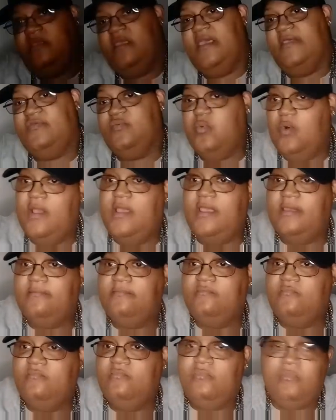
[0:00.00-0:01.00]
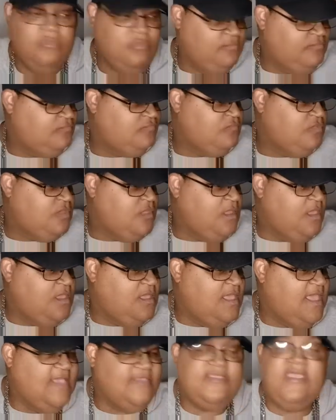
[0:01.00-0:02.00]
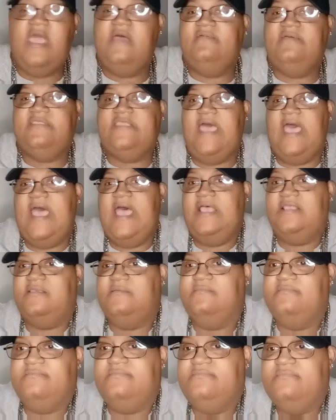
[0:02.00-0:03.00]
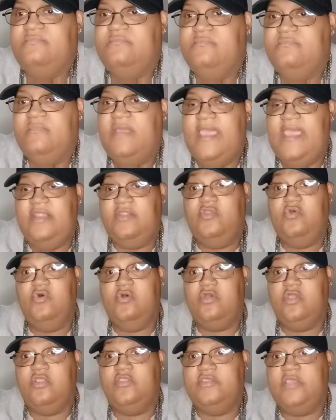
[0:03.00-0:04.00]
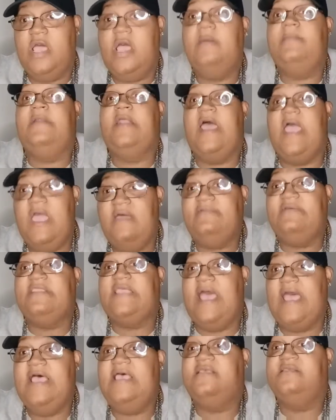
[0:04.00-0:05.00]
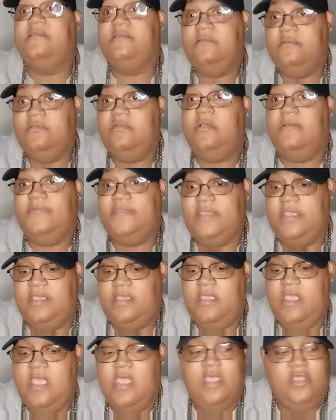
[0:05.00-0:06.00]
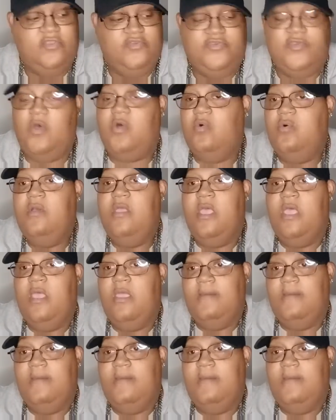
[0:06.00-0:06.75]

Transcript: Guess what? That's advertising. I ain't do a good job, but I advertise it. You know what I'm saying? So,